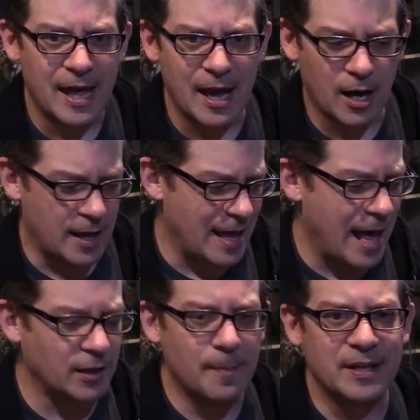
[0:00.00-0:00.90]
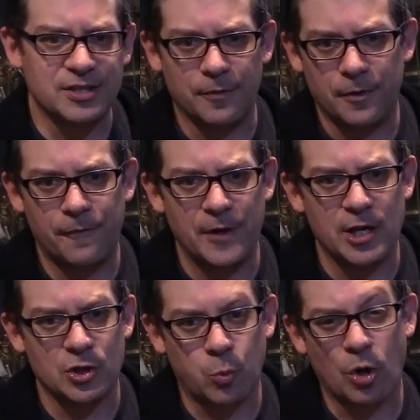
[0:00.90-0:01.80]
elements of the
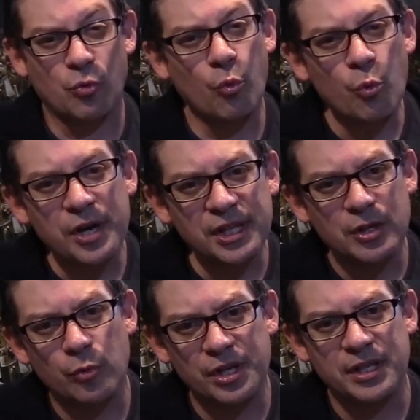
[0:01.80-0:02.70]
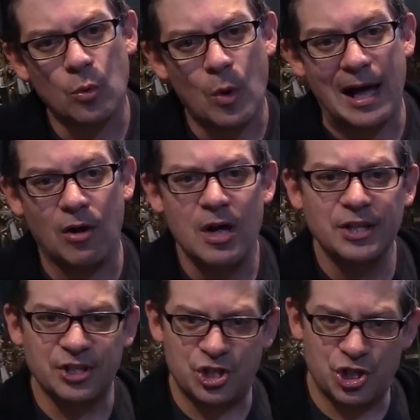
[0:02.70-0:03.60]
figures work really, really well
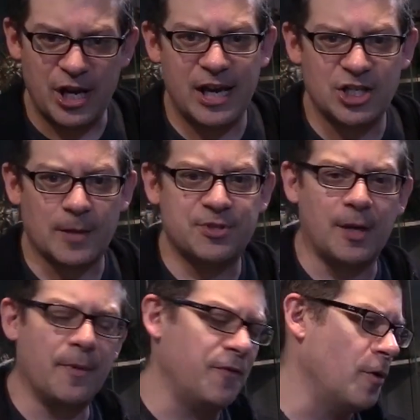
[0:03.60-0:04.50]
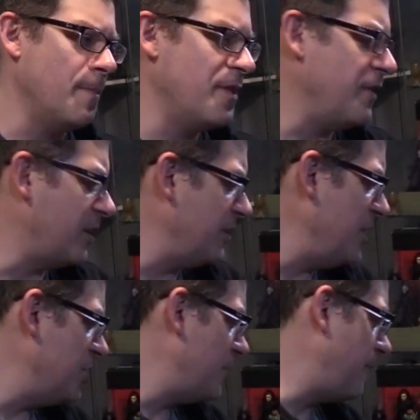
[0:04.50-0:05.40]
to change up some of your Mythic
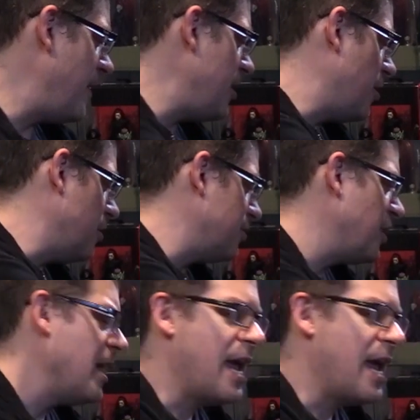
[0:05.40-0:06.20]
Legions figures.